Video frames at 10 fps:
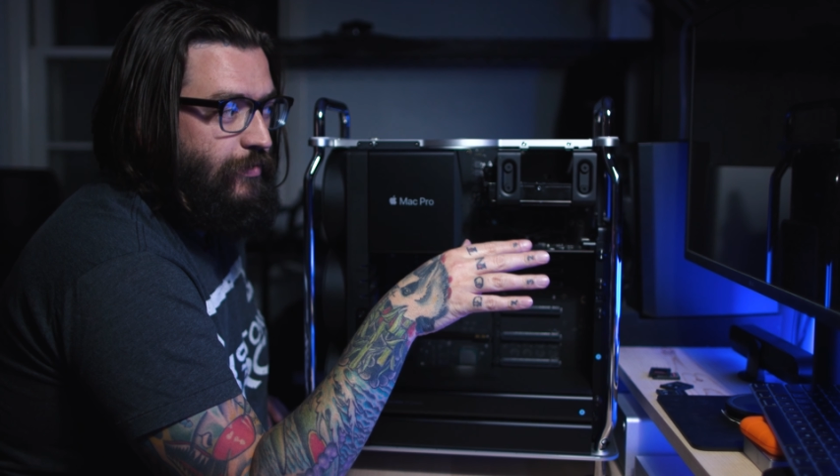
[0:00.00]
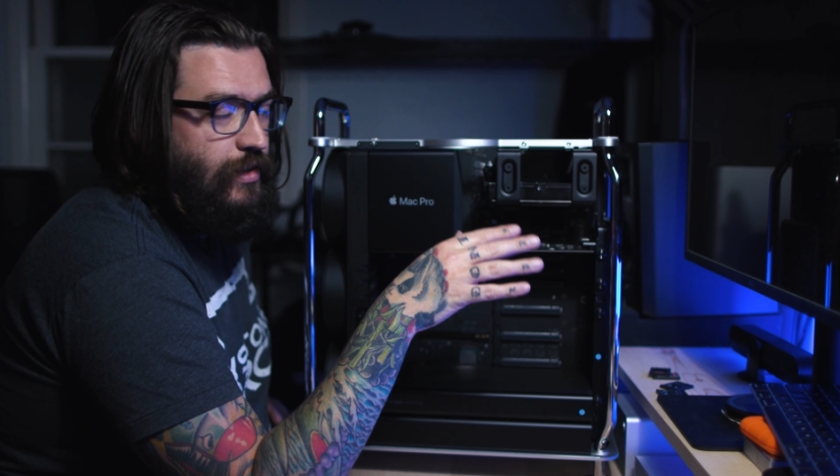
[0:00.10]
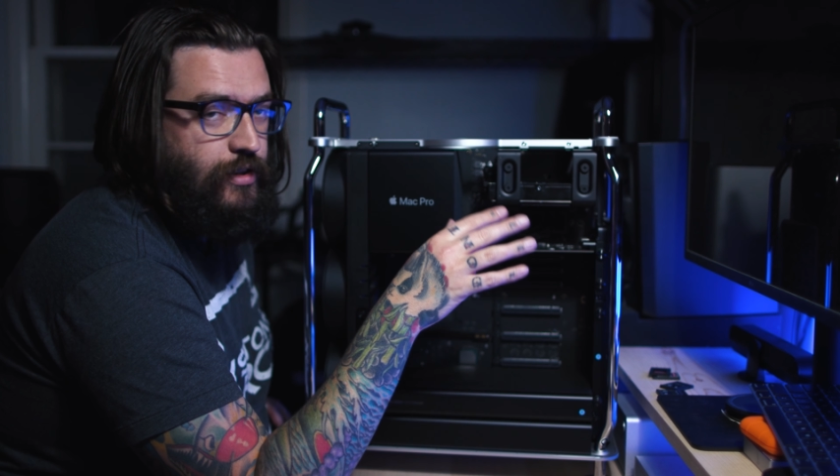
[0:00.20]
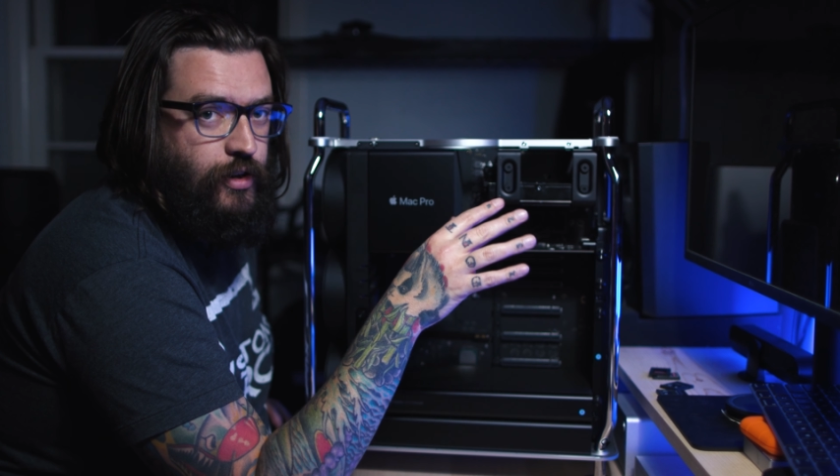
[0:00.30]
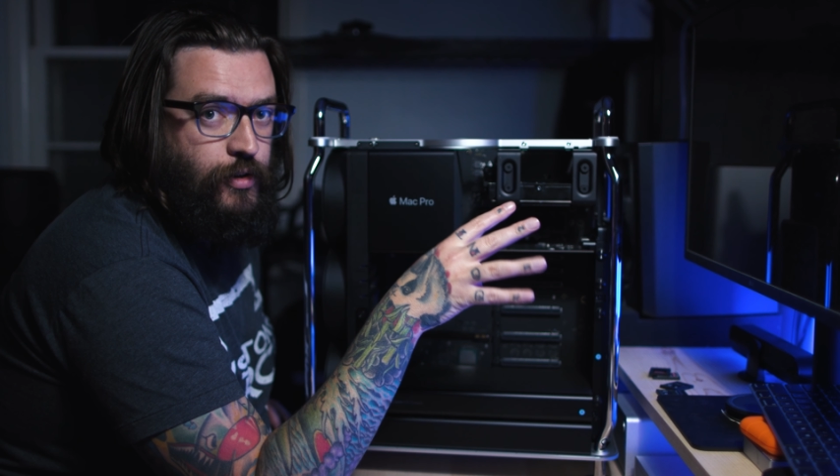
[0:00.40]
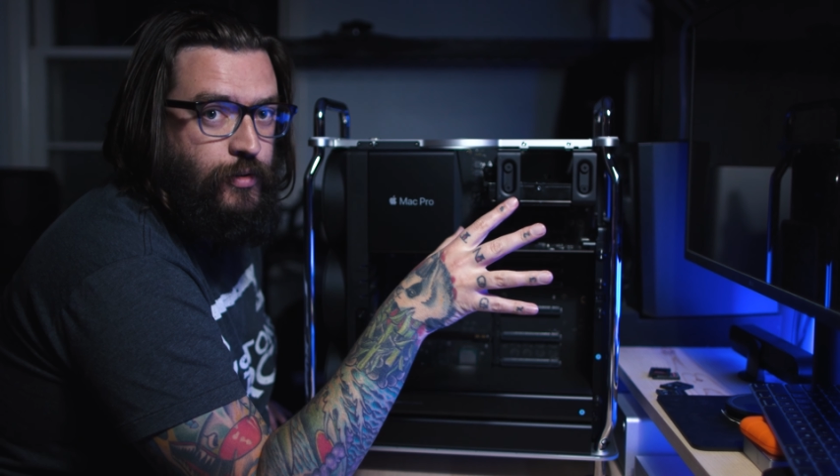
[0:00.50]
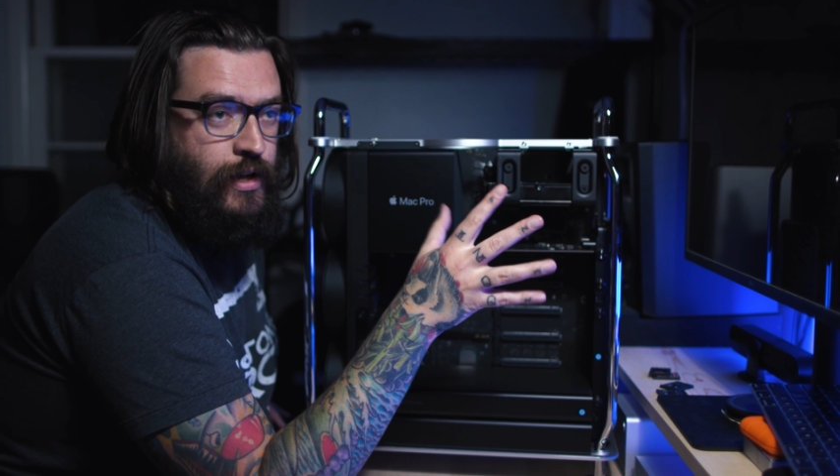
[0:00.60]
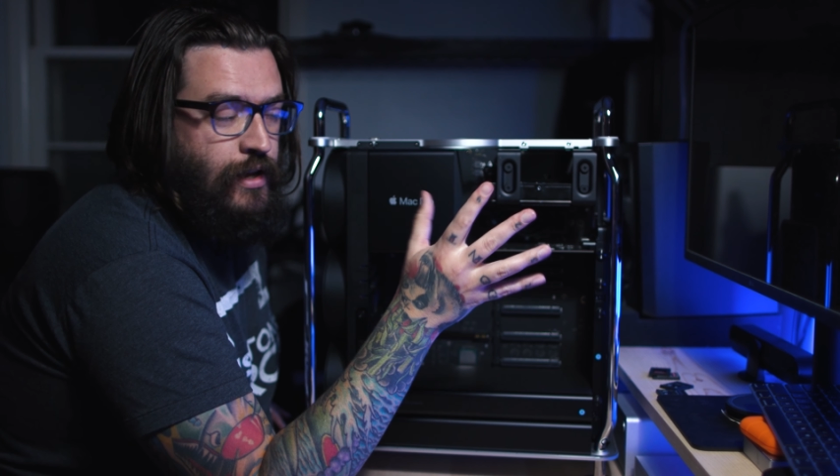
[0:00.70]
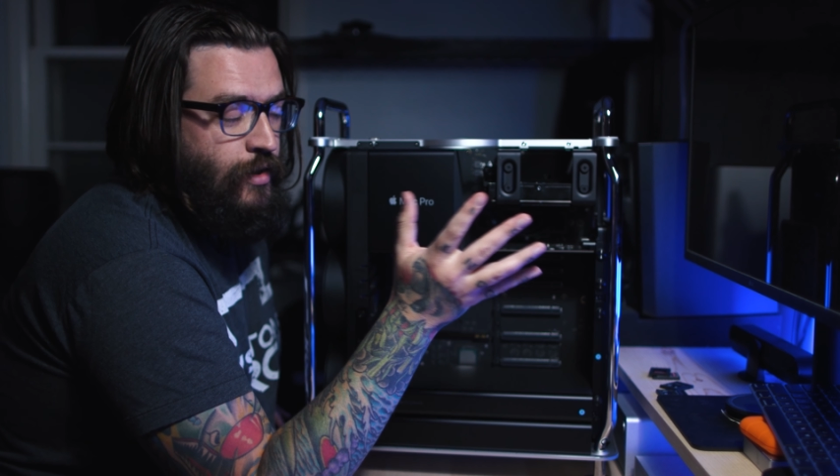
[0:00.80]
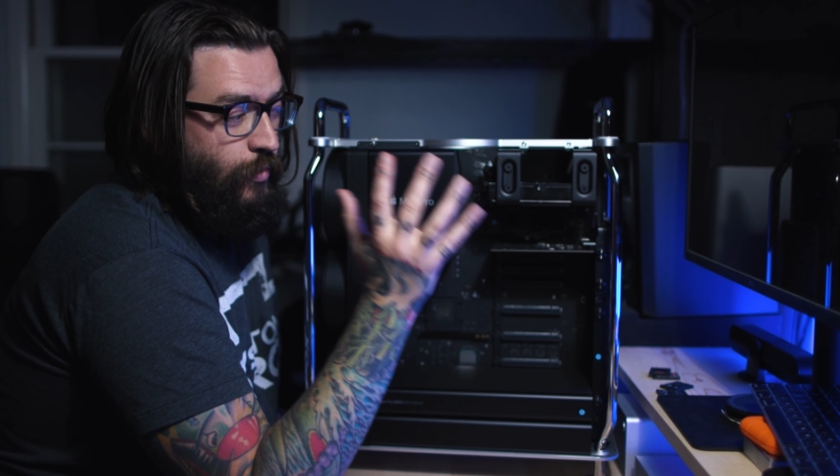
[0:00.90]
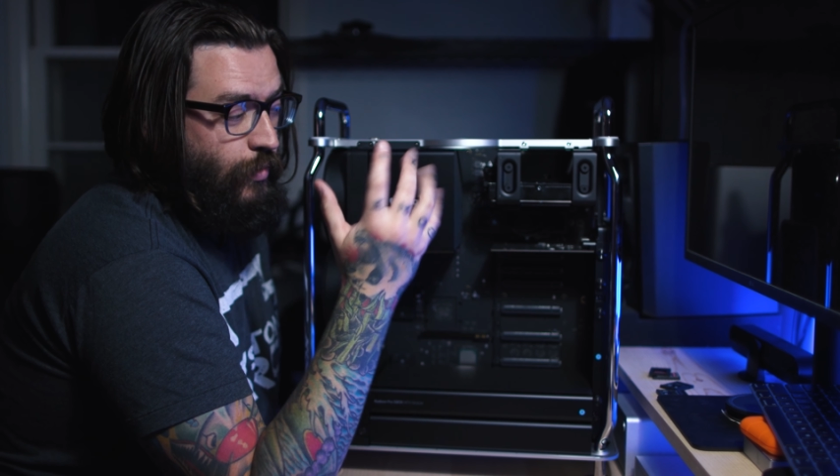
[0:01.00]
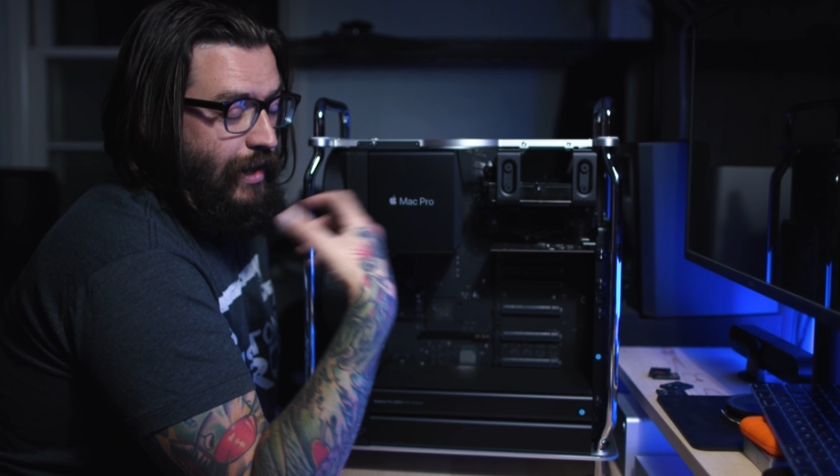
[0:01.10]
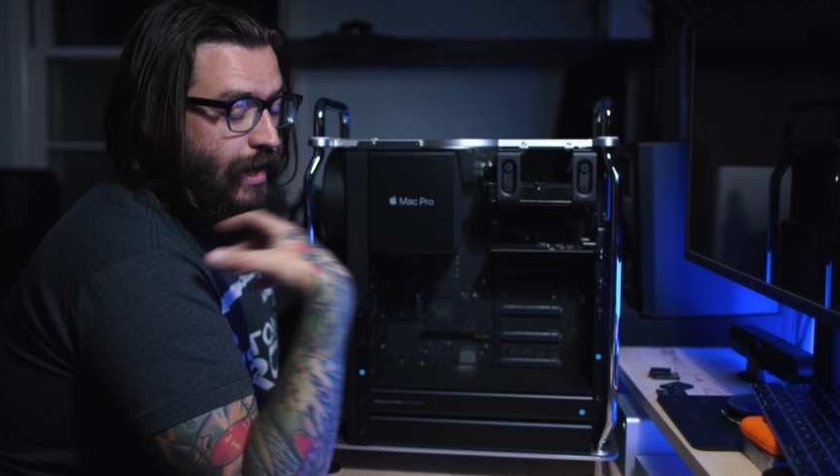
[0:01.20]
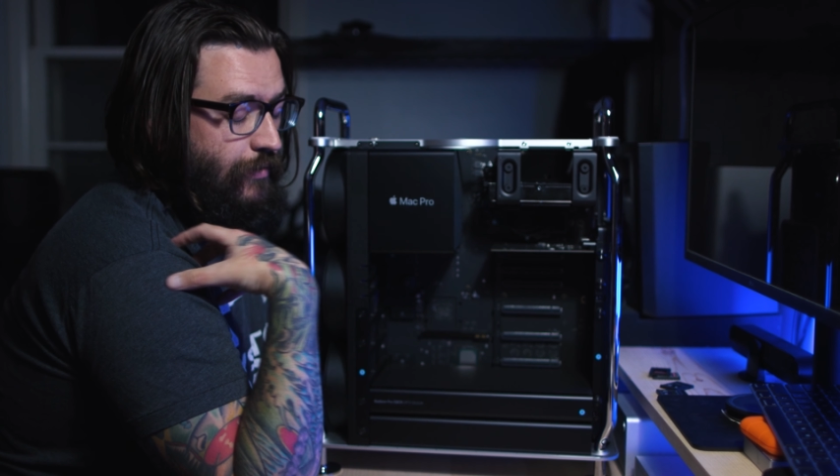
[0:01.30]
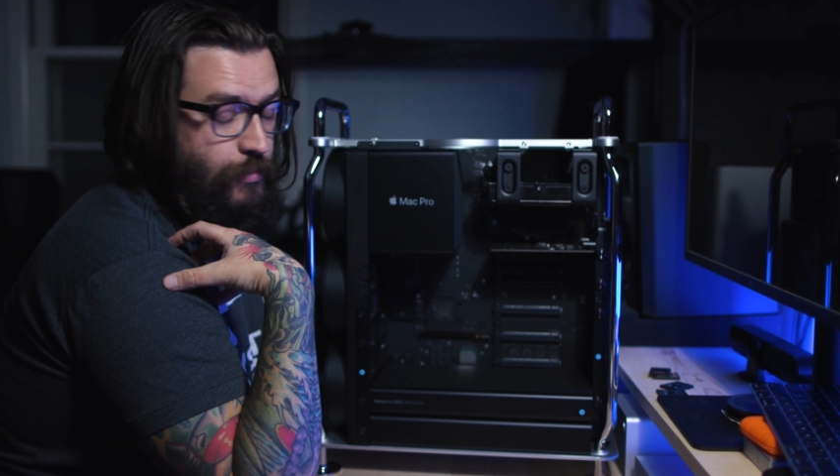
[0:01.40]
video when
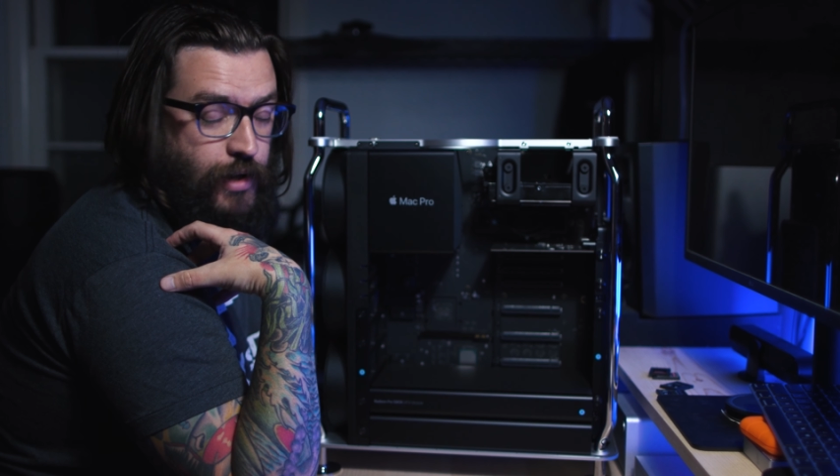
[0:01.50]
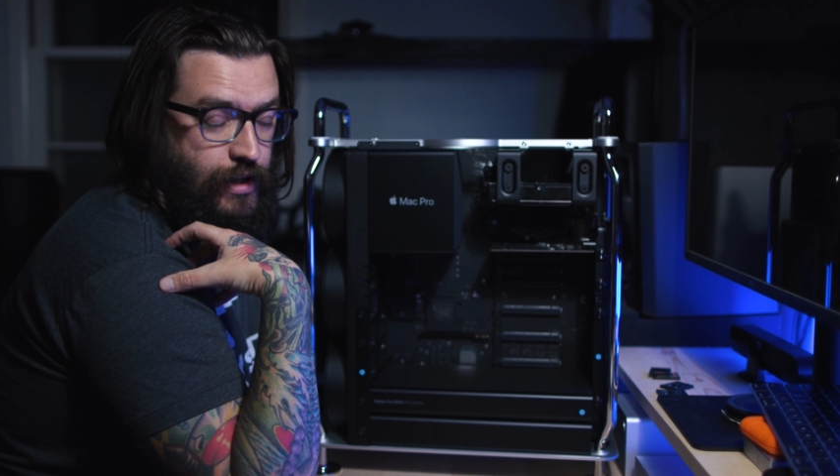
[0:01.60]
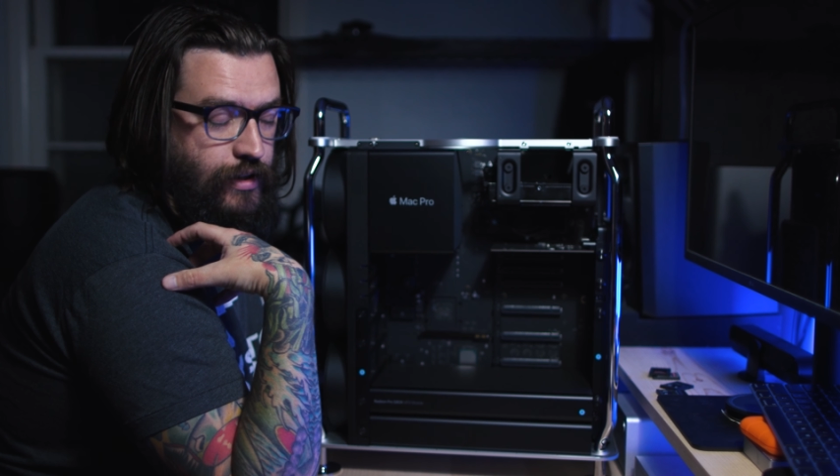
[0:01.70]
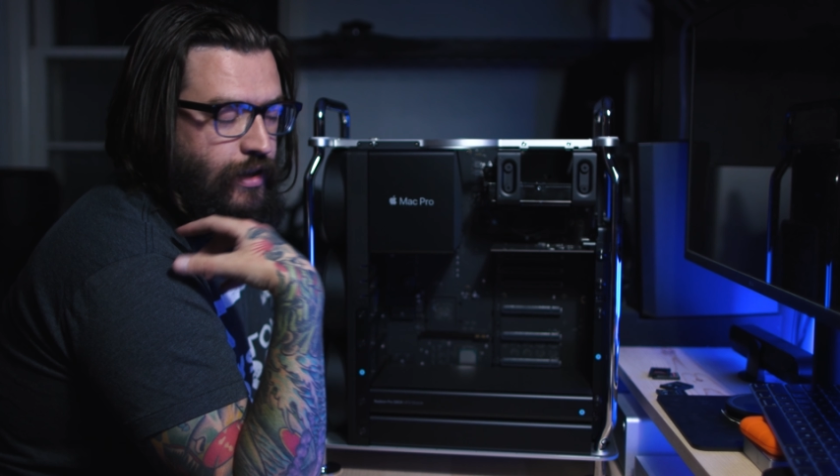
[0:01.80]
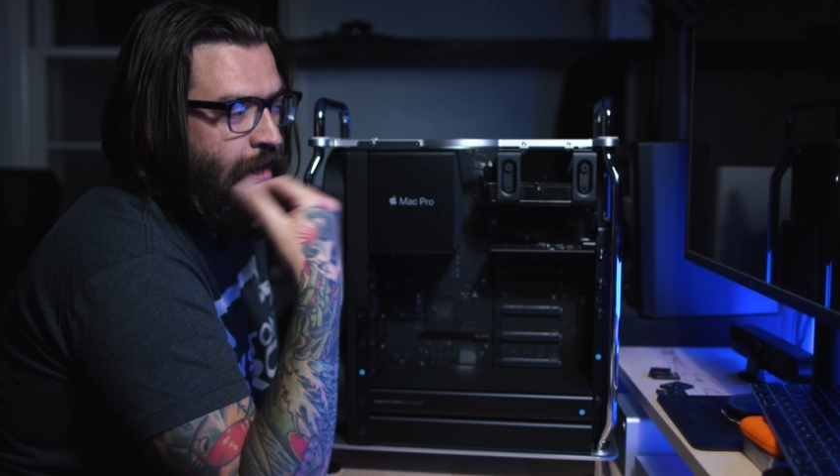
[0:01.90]
I have the money.